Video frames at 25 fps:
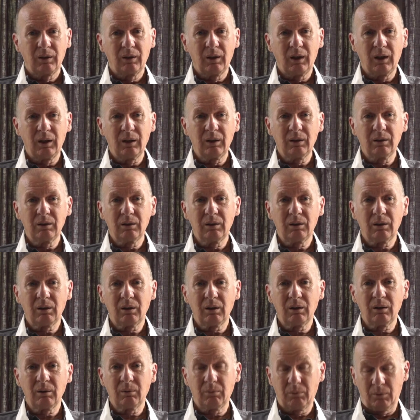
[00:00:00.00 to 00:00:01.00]
then
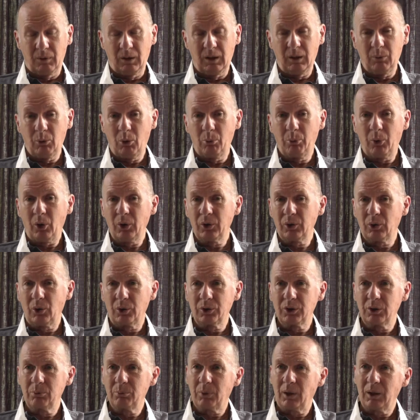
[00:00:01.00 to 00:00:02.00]
uh, they were
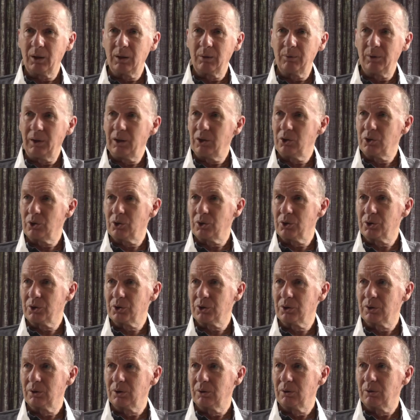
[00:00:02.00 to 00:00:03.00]
boycotted by the
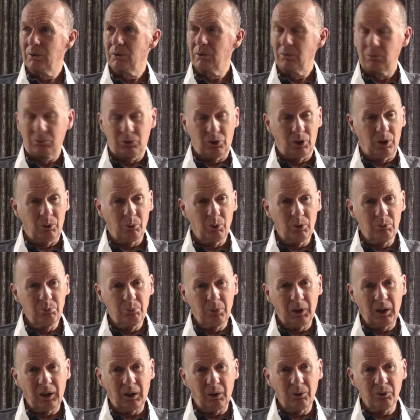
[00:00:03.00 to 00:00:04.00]
villagers. So they
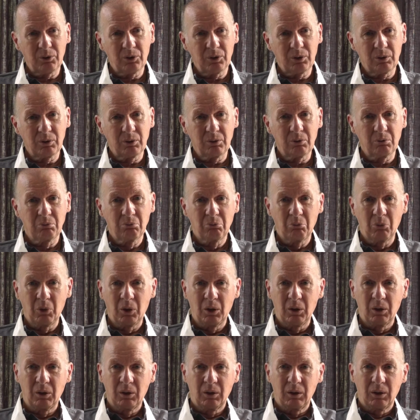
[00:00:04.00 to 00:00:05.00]
wouldn't be allowed to,
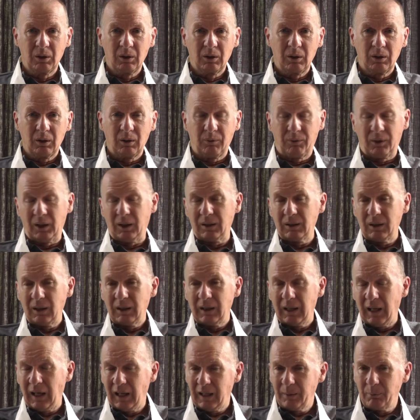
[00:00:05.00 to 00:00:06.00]
if they had
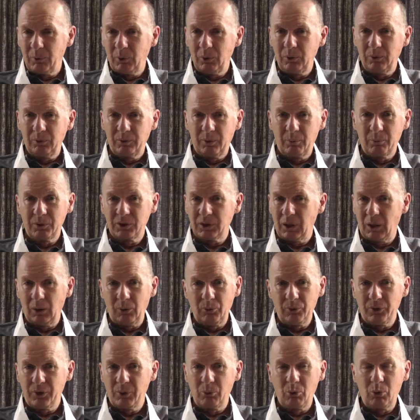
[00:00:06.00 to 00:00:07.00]
any animal
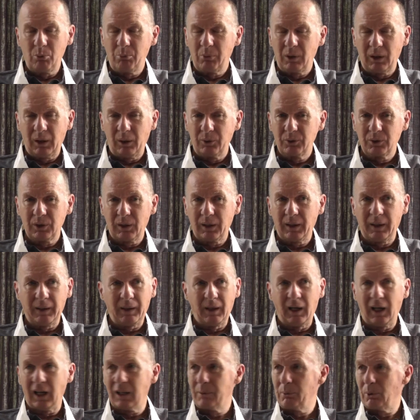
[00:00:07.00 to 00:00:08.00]
themselves, they wouldn't be allowed to let
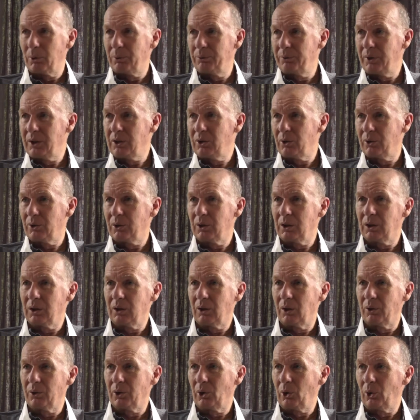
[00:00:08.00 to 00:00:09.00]
that animal feed on
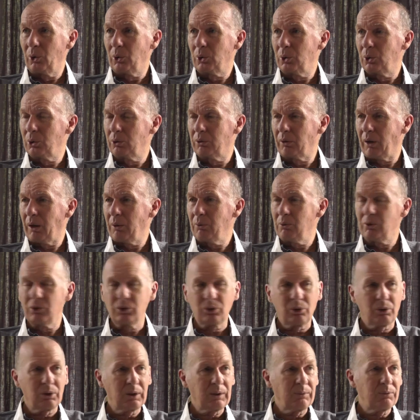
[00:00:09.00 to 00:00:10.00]
the, on the local
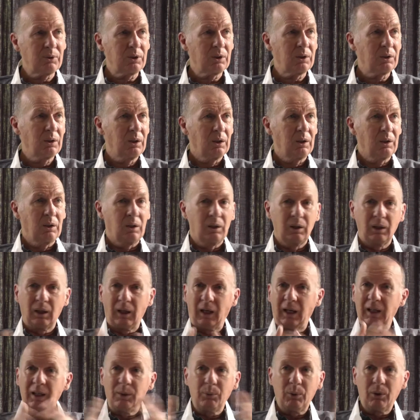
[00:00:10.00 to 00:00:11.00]
ground or even
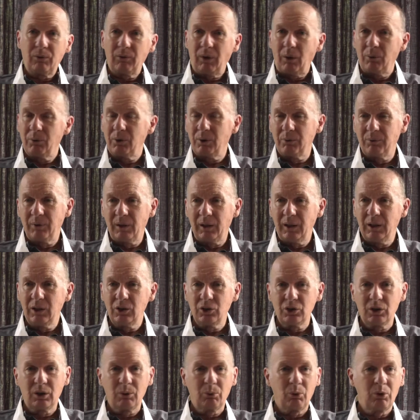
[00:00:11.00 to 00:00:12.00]
anywhere around the
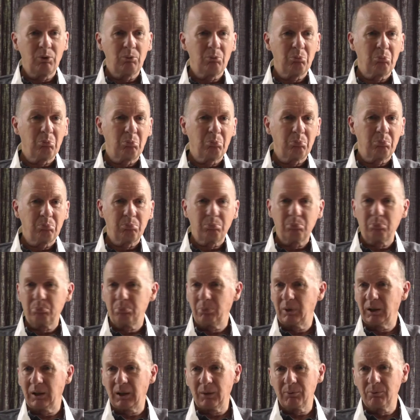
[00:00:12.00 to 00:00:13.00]
village. They wouldn't
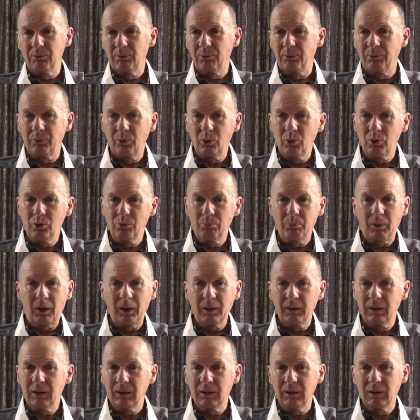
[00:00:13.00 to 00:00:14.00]
be given food
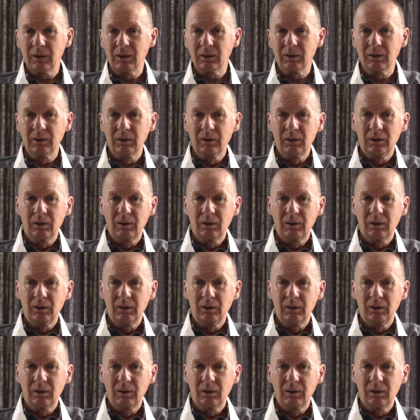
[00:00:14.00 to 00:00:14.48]
by the, uh,